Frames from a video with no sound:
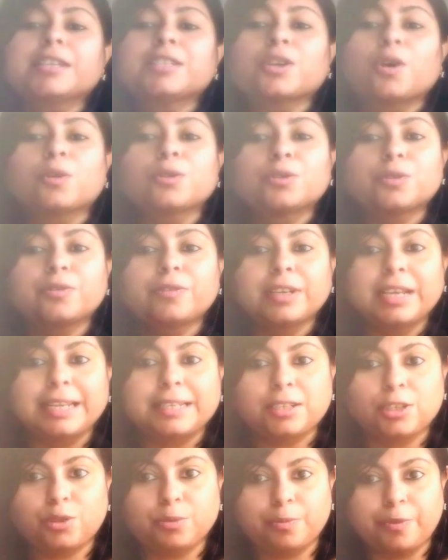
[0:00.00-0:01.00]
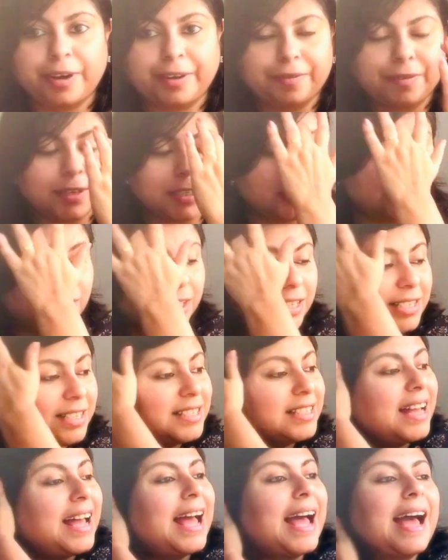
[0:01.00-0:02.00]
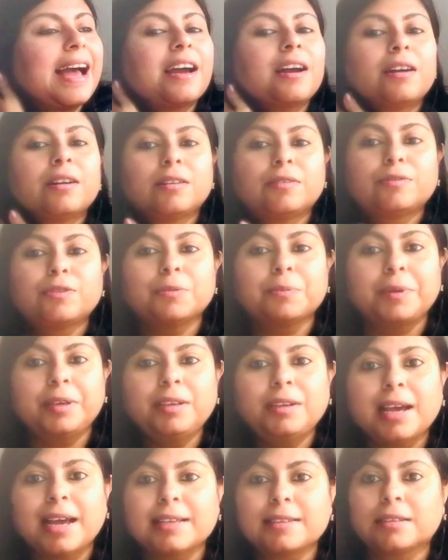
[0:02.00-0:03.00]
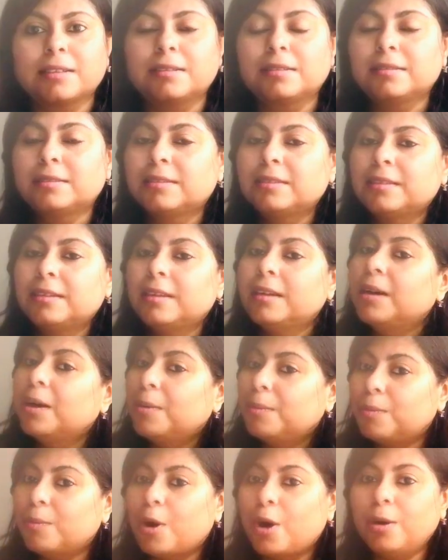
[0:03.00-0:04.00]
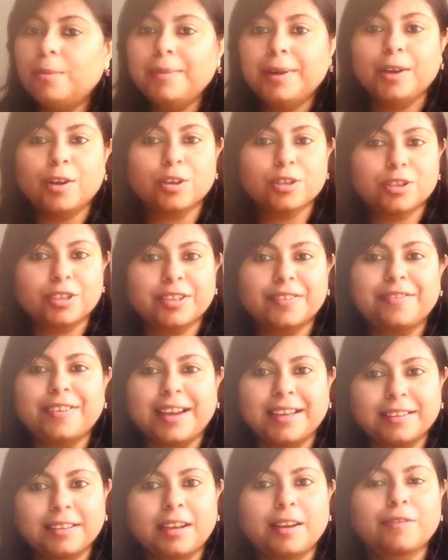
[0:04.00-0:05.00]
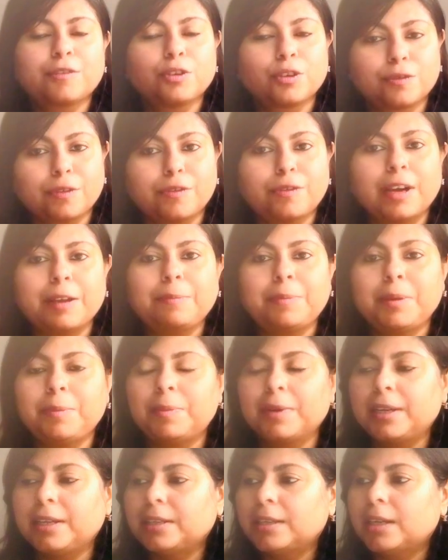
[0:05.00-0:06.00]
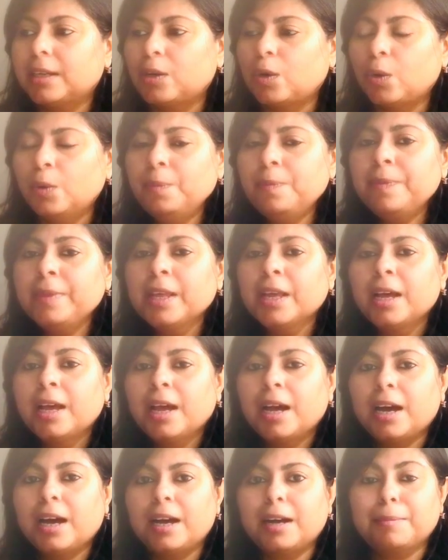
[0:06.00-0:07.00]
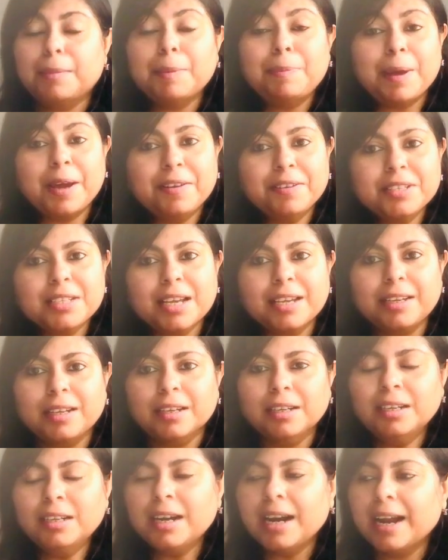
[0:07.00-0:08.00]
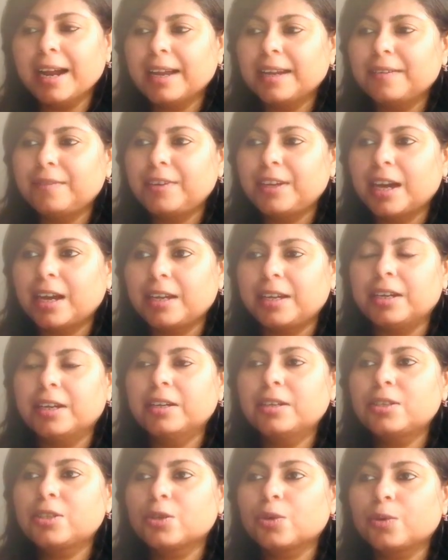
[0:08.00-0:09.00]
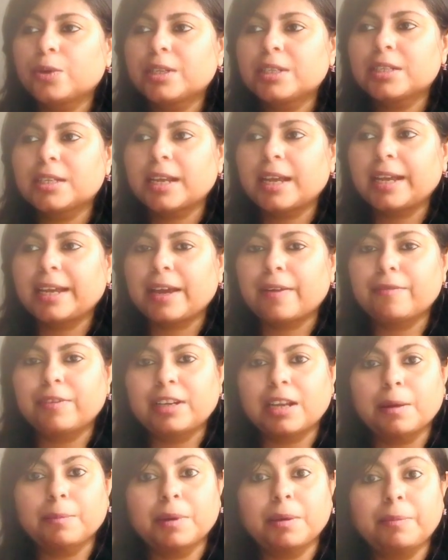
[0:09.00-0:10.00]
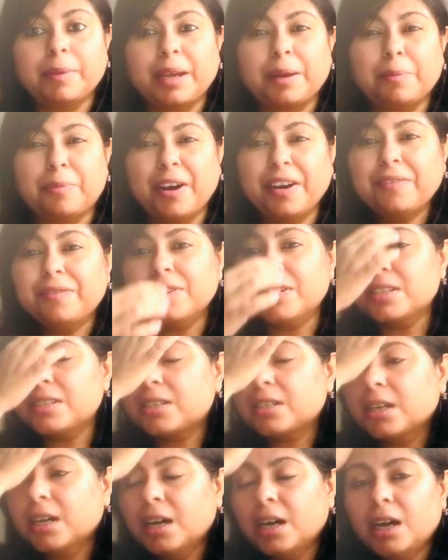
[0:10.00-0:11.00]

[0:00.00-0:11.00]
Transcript: is also related to breakfast. And this is a hack for me as a mom, and also the fact that I've cooked for 5 people in the home. My parents are here and we are here. So it's like every time I make breakfast,